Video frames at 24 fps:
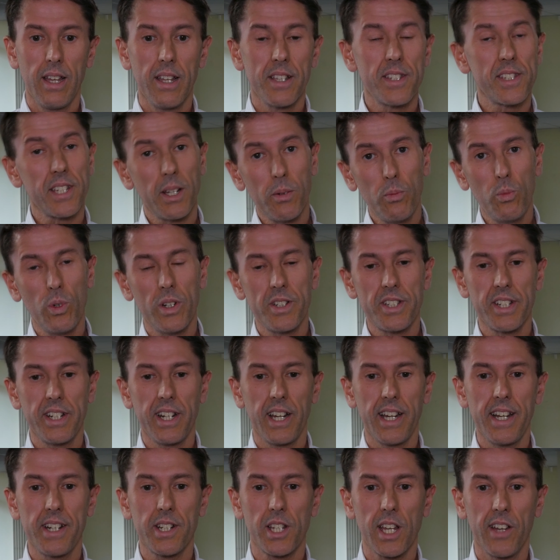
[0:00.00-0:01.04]
Some were
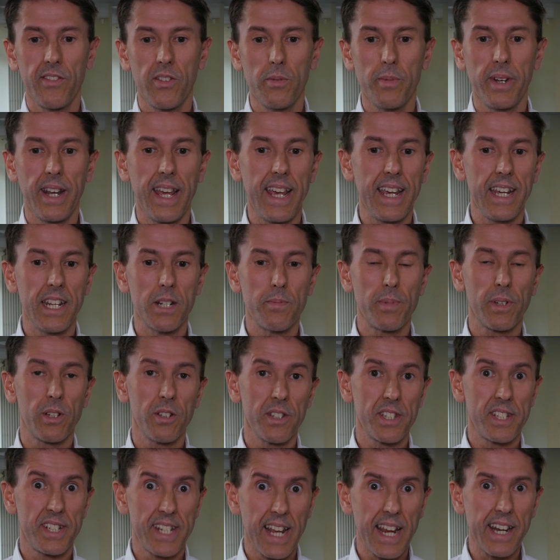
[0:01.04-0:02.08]
denied government aid
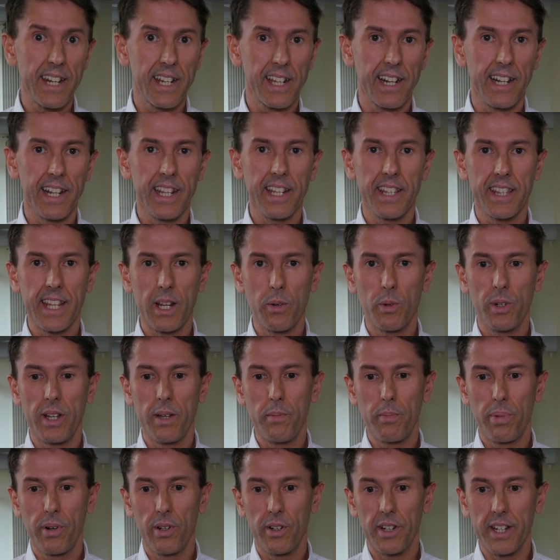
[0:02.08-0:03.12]
because technically they were
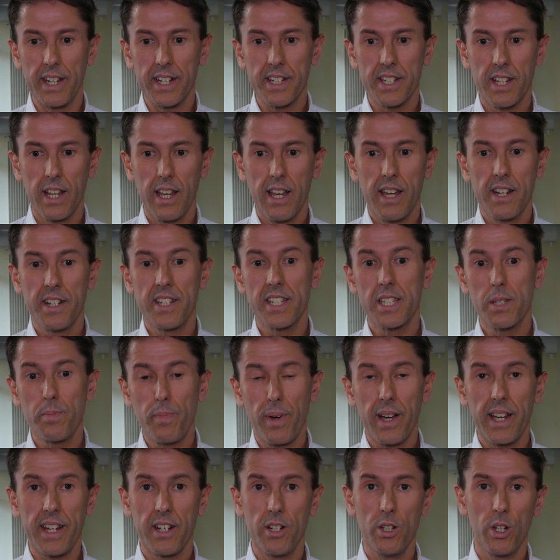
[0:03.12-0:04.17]
employed,
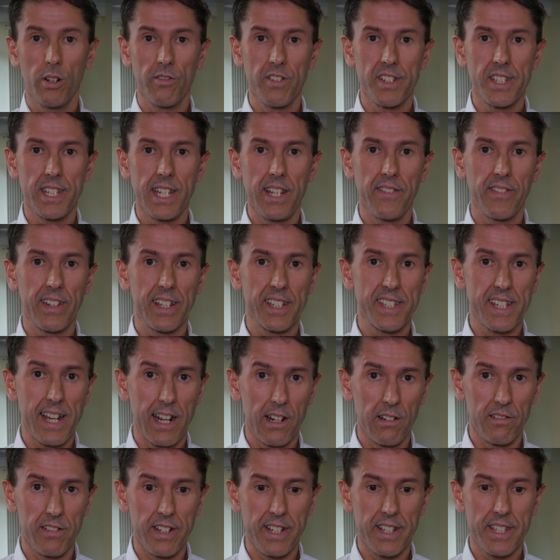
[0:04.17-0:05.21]
despite not receiving
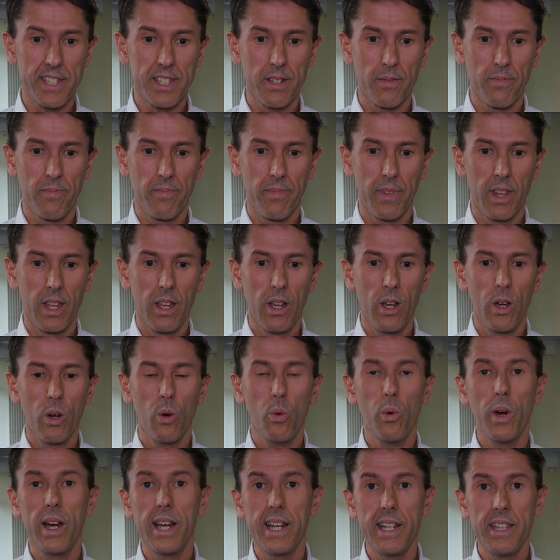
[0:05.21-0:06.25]
salaries.
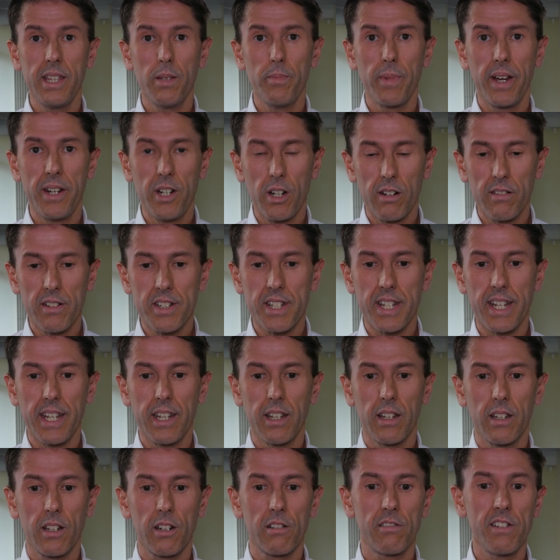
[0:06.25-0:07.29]
Where in the
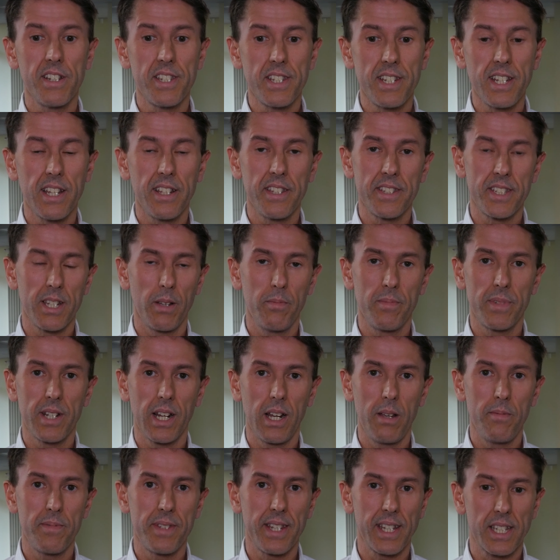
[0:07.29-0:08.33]
minority, Christians
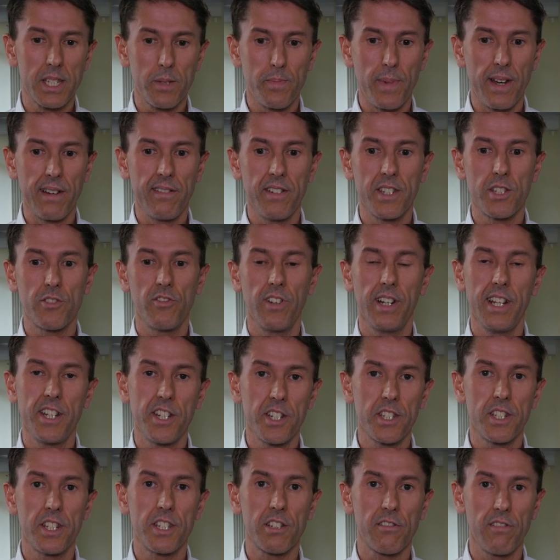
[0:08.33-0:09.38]
sometimes experience
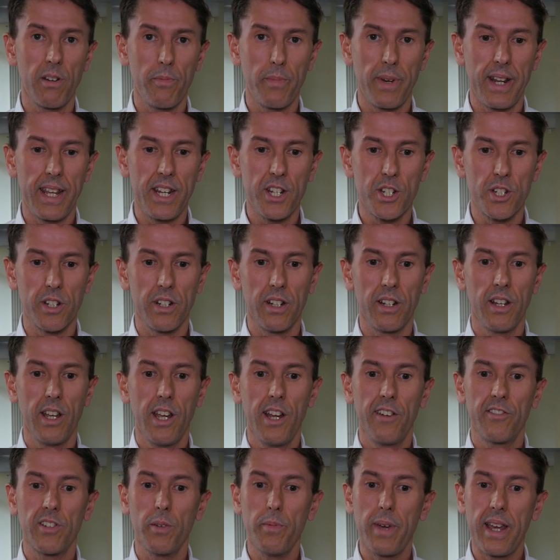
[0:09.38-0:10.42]
religious discrimination
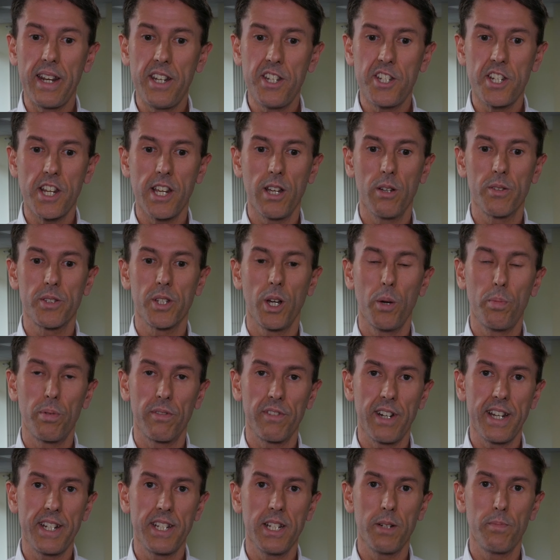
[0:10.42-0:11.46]
from NGOs
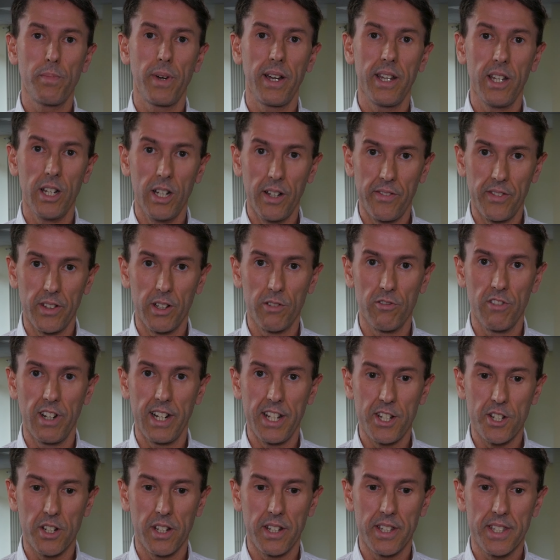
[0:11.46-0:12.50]
operated by other
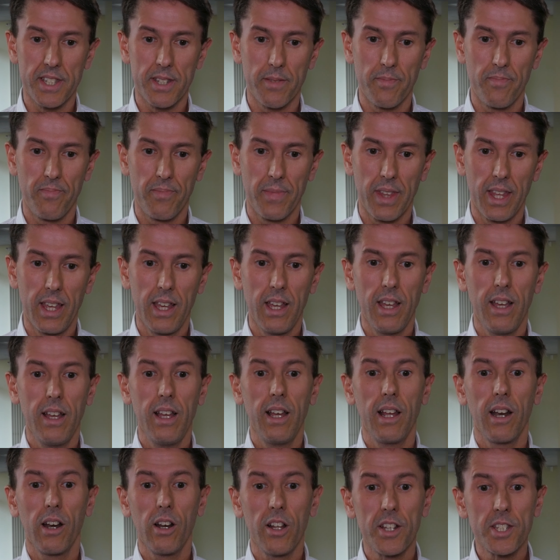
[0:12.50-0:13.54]
religions.
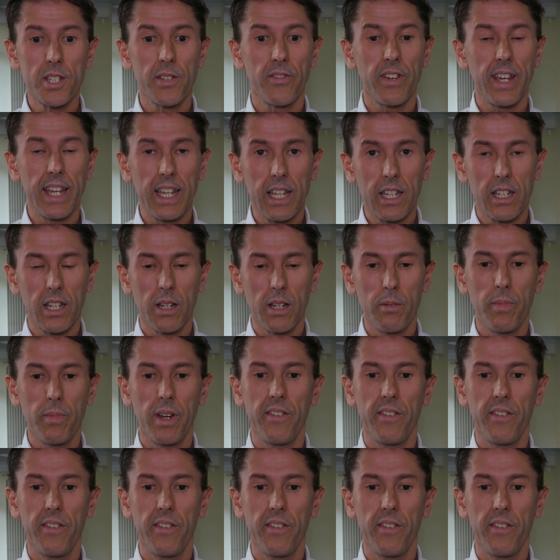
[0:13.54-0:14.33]
Loss of income